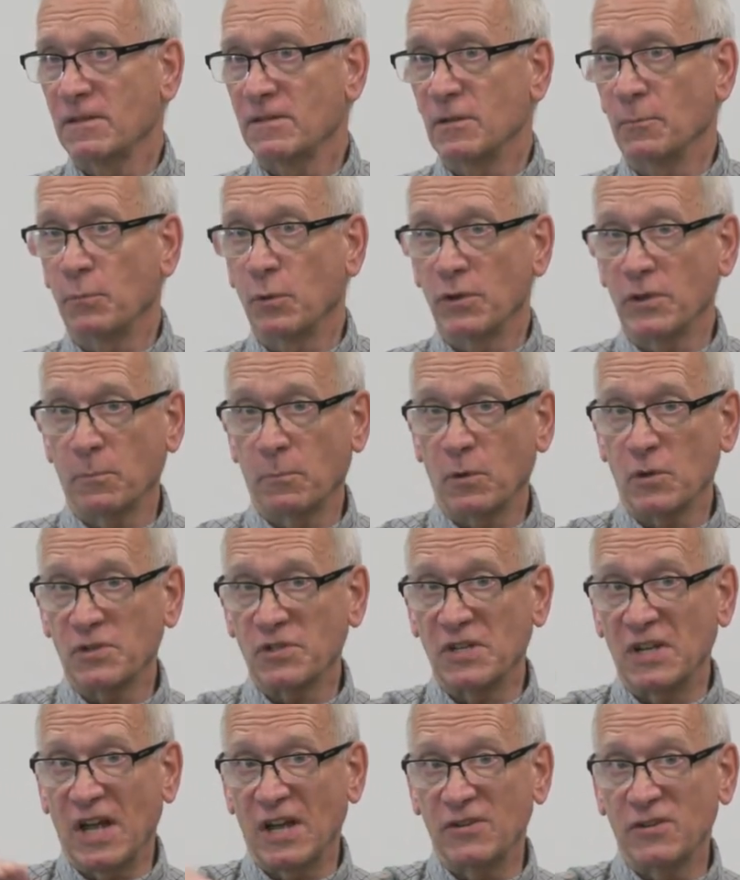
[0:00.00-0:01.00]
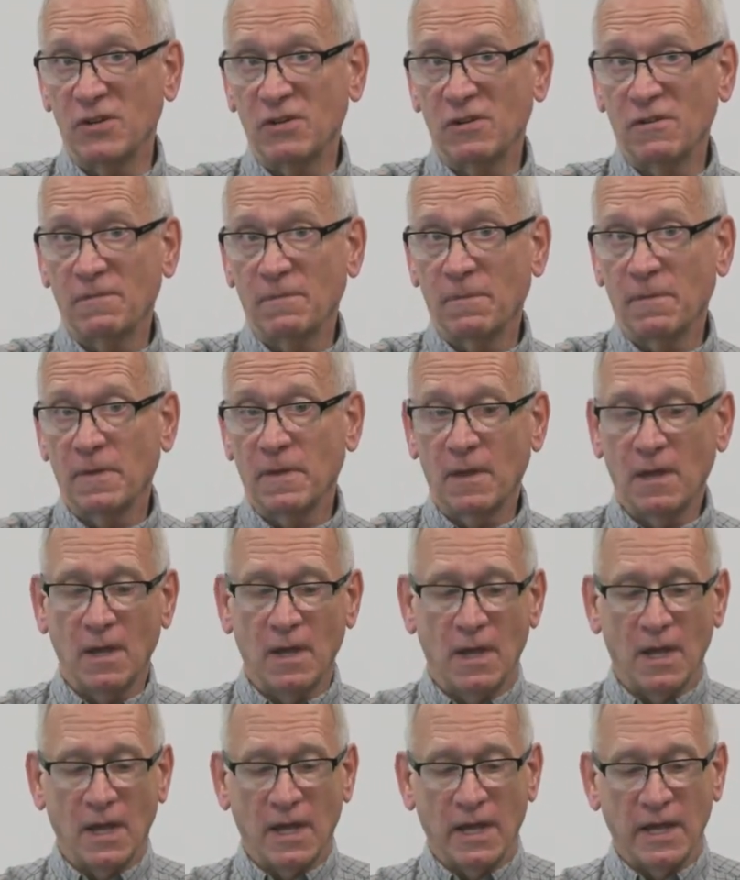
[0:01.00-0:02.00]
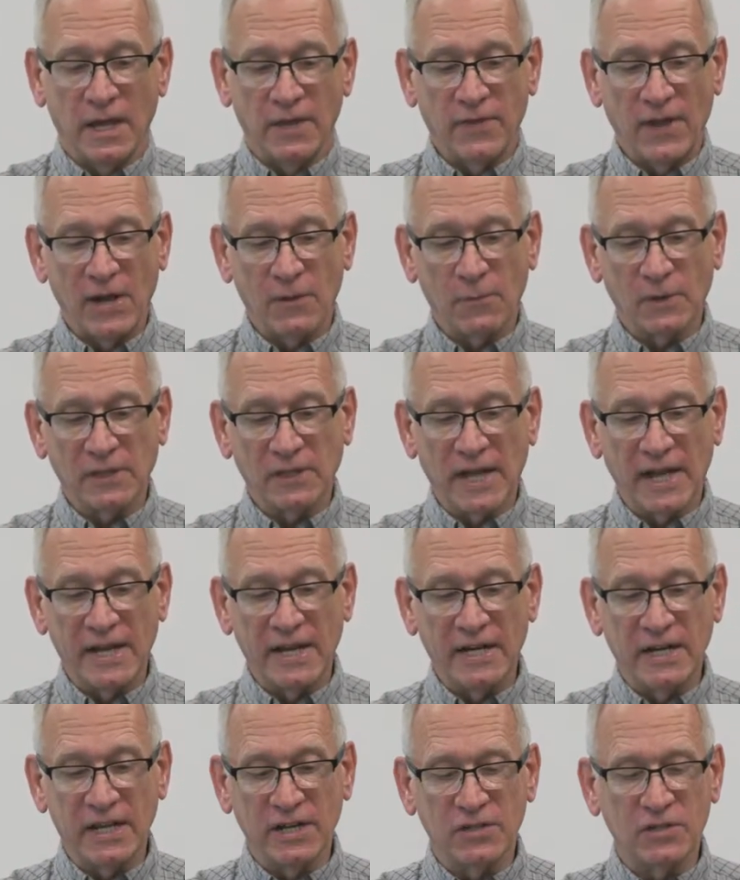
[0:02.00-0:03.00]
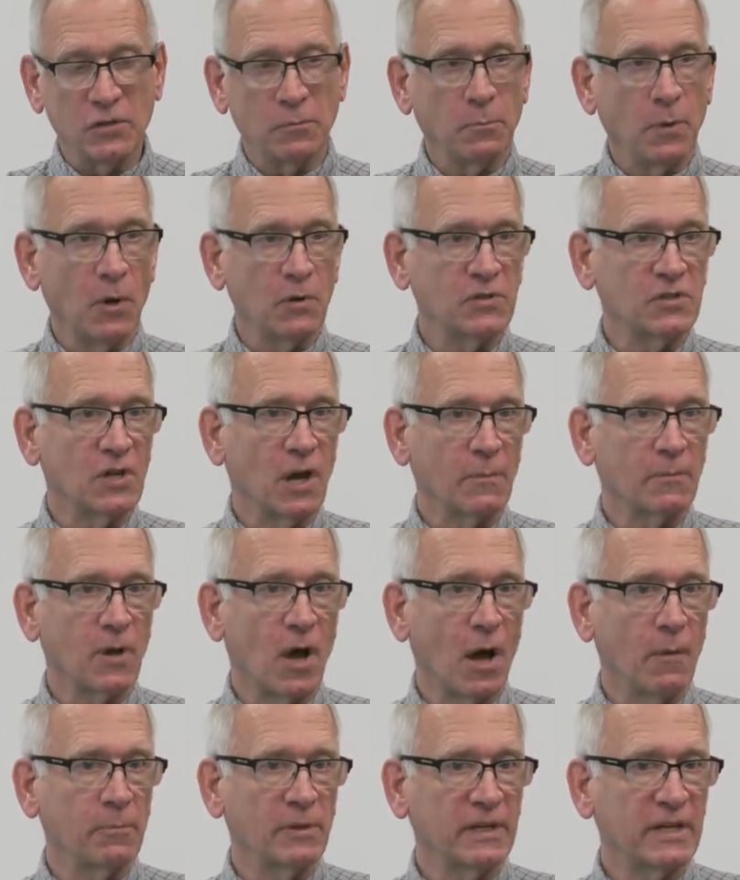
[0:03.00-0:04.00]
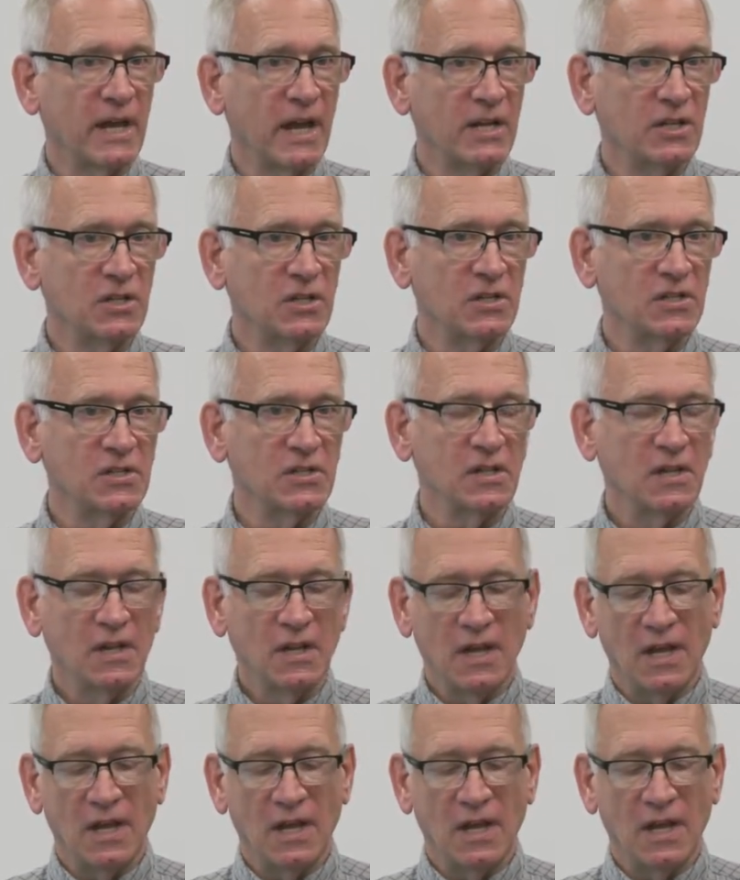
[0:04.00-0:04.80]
to put the person under. They related it to post op complications,